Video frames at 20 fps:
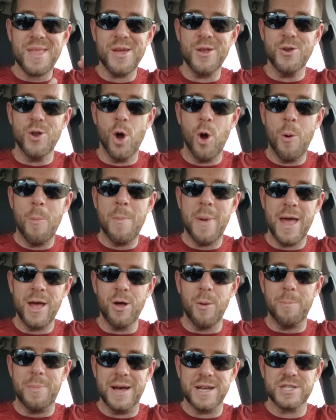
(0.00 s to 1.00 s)
no
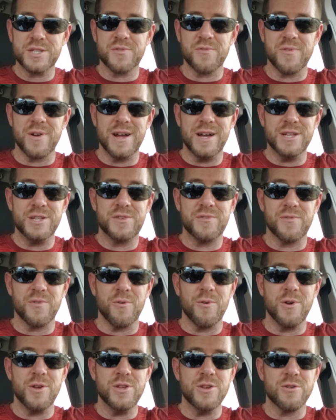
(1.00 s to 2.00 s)
male best friends
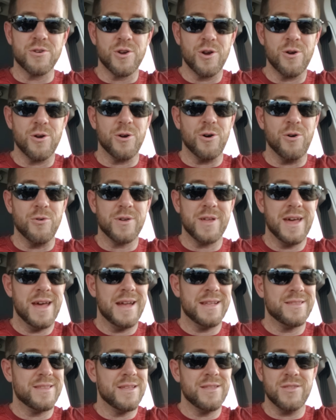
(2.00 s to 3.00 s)
for your girl,
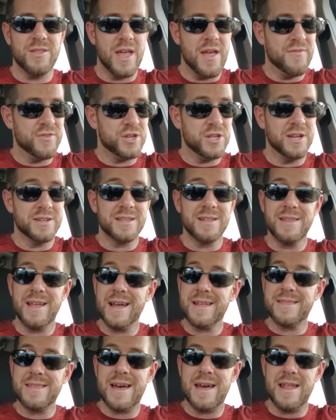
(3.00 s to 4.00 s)
okay? If she doesn't
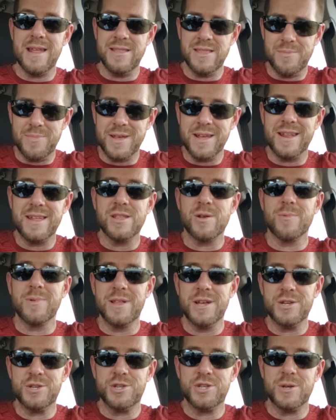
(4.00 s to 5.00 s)
like that in the beginning of the
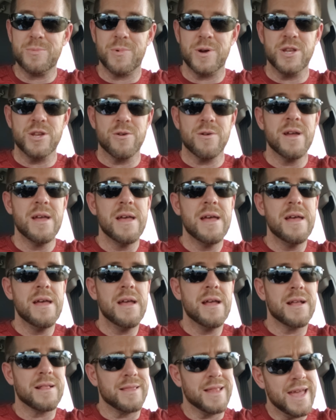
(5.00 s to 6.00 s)
relationship, when you're
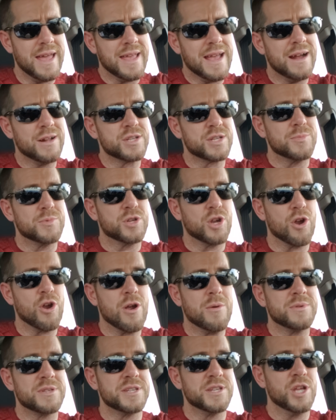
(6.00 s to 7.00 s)
laying out some
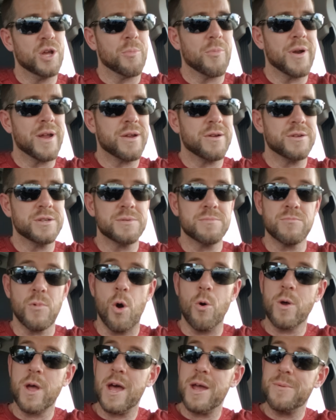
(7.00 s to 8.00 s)
terms and deal breakers,
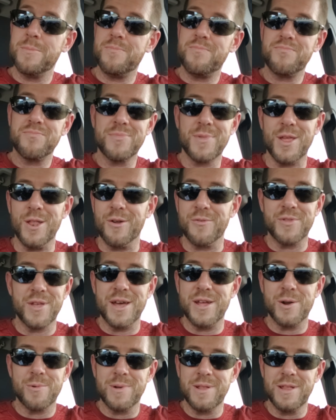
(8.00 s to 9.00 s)
okay, you don't have to
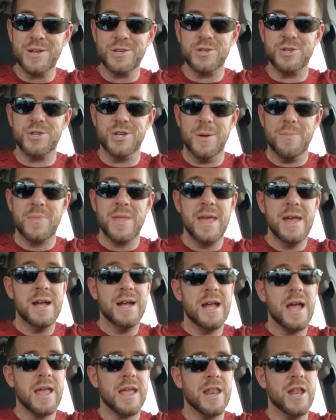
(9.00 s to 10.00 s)
get in a relationship.
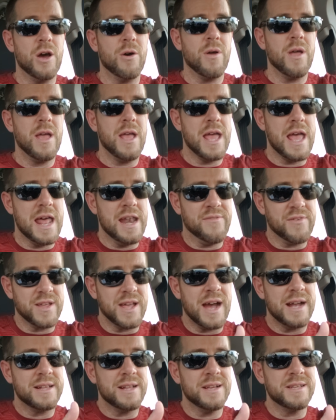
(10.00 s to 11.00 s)
You know, and if a
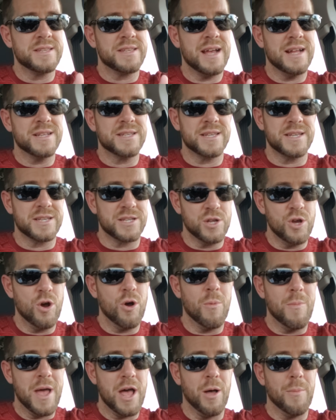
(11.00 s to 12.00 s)
guy does that and says
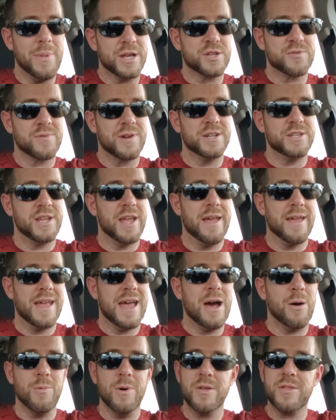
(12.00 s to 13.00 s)
no male best friends you hang
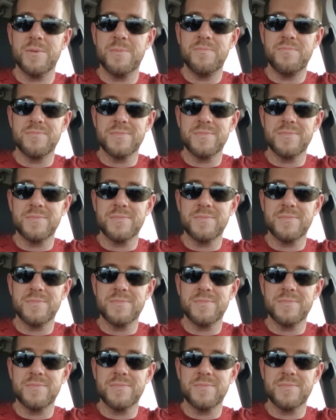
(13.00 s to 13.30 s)
out with,